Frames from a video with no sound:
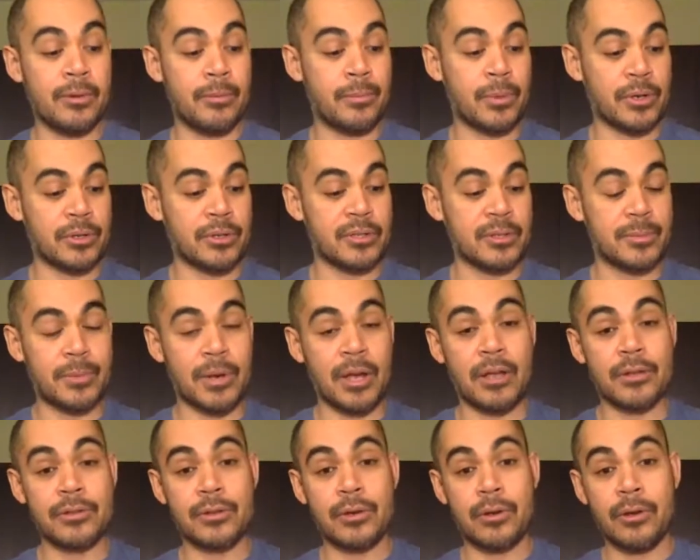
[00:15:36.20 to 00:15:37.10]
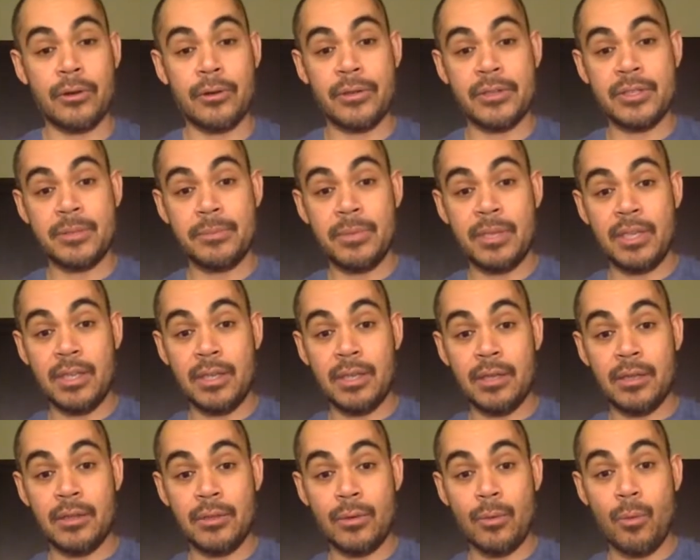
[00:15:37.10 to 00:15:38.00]
Brussels sprouts are going to
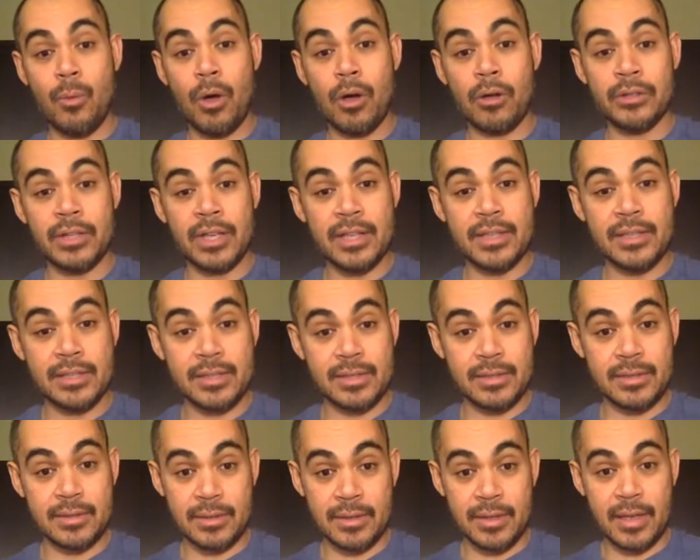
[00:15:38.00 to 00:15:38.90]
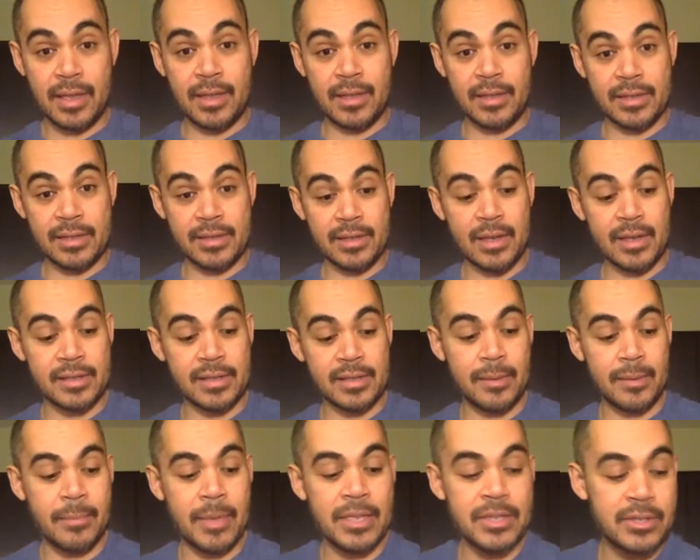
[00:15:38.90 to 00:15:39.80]
be the walnuts, as
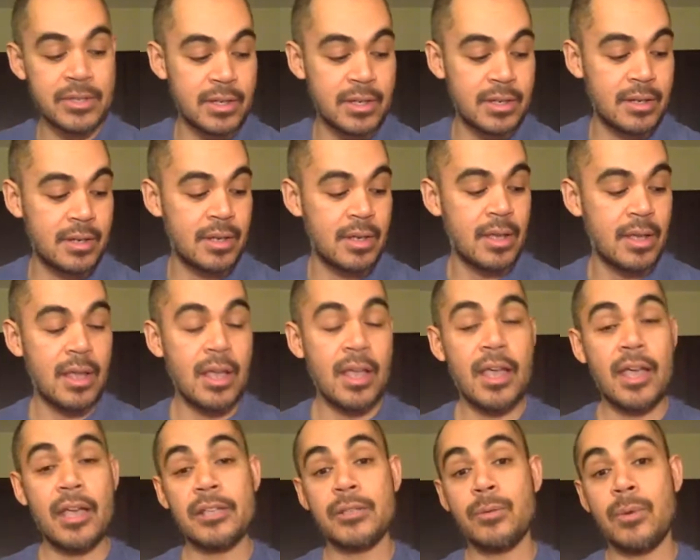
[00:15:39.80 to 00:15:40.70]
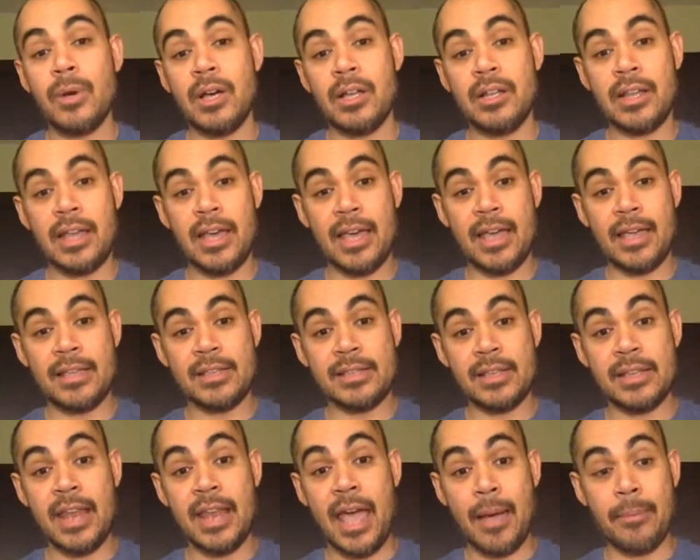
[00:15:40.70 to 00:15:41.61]
I mentioned, as well as
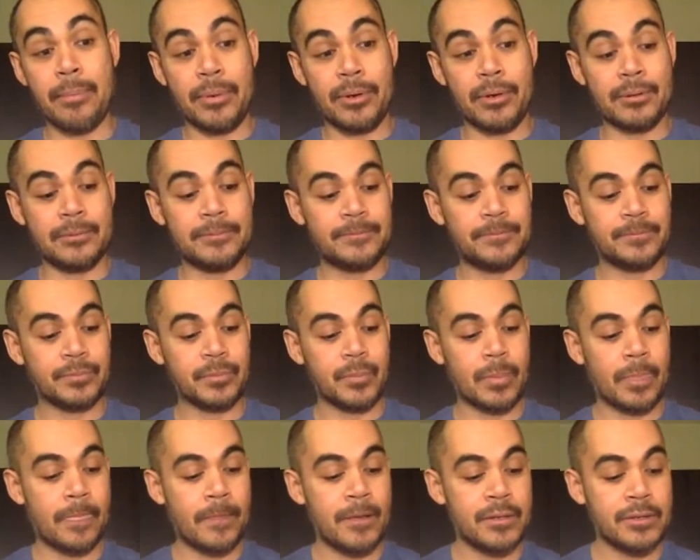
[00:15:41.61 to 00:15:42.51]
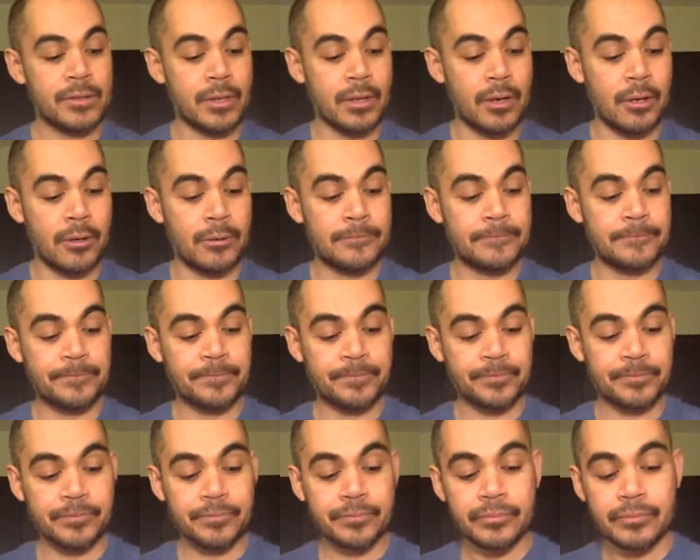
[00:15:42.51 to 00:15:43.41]
an apple. So
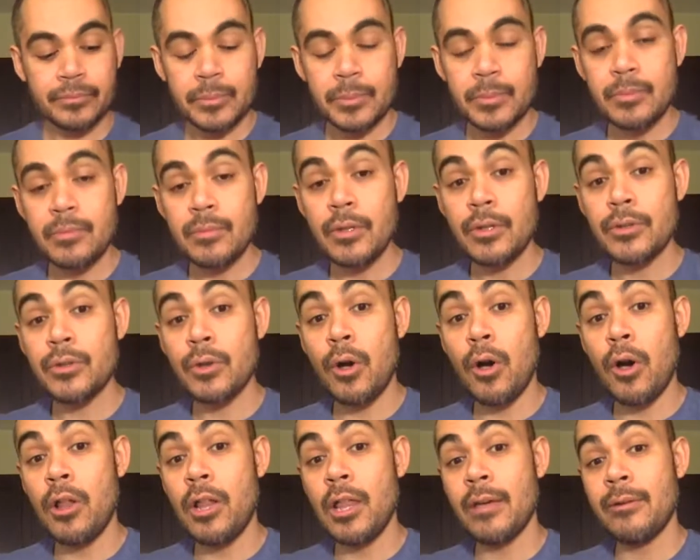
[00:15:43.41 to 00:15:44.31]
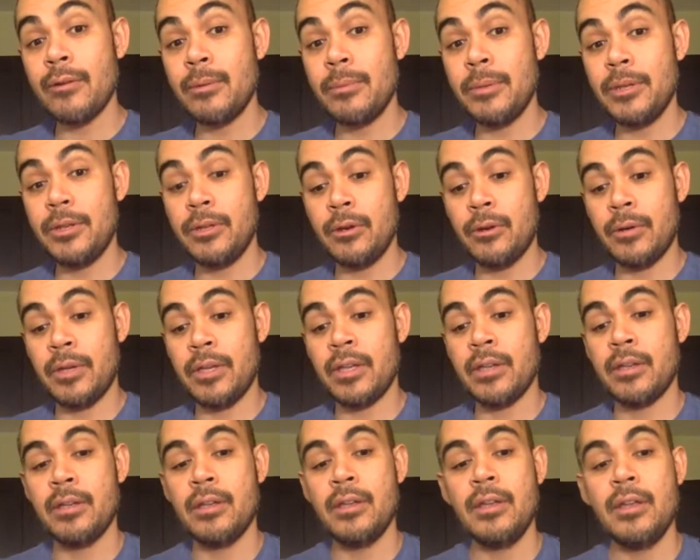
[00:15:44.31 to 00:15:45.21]
all I'm going to be doing,
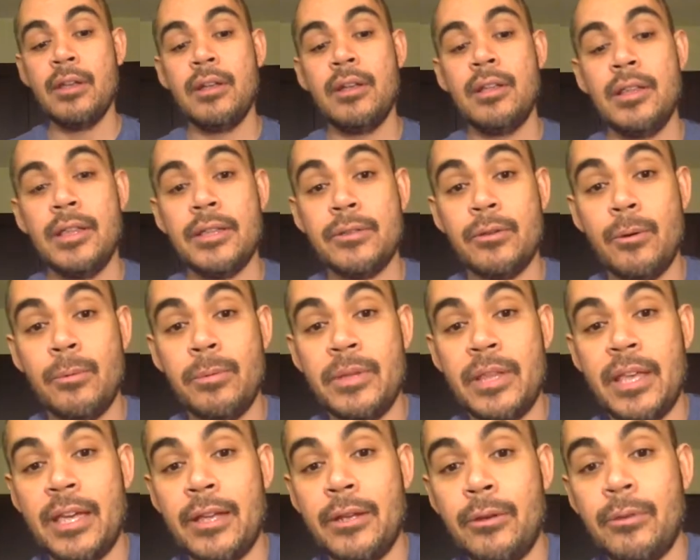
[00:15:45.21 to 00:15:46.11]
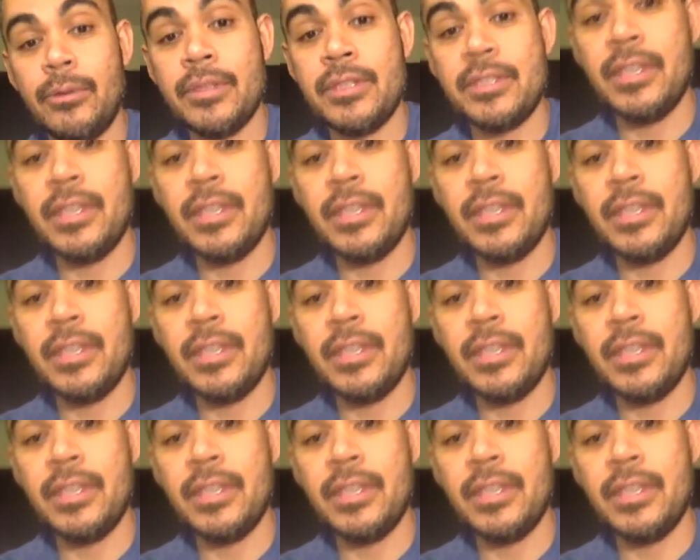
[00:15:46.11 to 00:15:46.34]
let's hopefully I can do this